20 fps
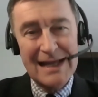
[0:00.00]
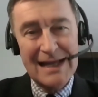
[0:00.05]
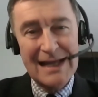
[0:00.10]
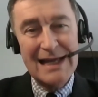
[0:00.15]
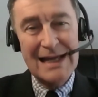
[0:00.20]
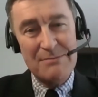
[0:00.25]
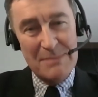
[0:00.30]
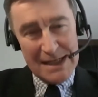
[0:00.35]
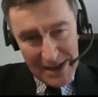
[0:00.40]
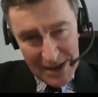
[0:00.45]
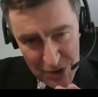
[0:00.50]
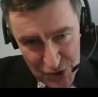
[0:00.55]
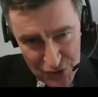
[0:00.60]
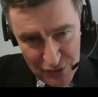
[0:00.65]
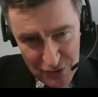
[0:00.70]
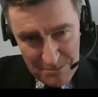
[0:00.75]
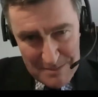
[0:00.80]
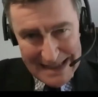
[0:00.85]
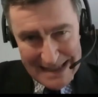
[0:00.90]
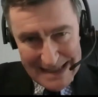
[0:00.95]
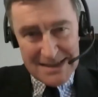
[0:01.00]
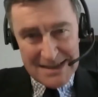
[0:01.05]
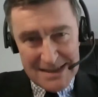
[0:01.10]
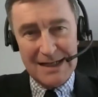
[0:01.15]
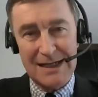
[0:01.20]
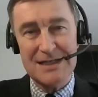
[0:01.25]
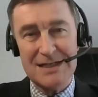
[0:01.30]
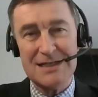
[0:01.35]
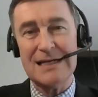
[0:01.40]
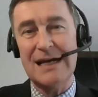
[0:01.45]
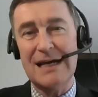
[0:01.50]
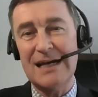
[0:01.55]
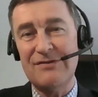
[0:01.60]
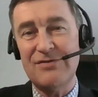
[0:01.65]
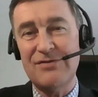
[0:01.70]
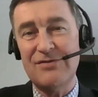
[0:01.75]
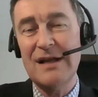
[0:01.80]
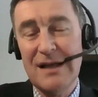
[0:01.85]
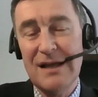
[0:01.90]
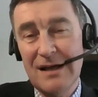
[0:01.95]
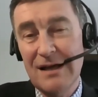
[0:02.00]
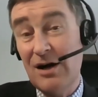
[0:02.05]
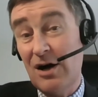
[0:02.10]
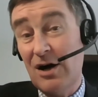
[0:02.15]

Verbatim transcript: it meant I could dramatically save